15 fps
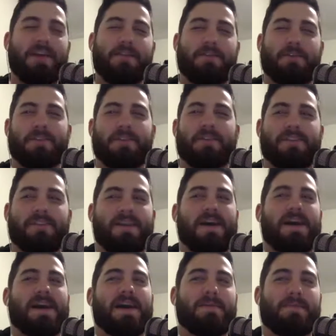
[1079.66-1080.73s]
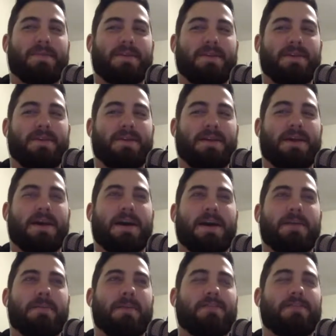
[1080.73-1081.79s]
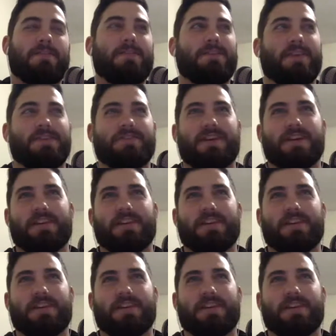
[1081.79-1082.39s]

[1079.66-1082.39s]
for its time, but as soon as I tried